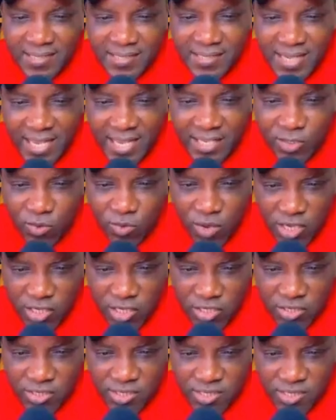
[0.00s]
test
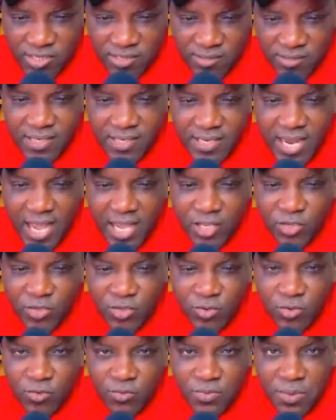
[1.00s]
questions that
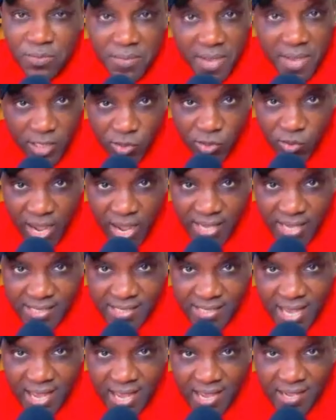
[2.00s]
you will be made to
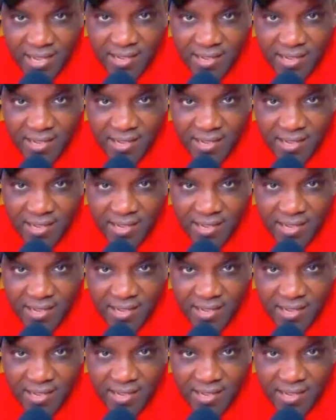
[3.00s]
answer.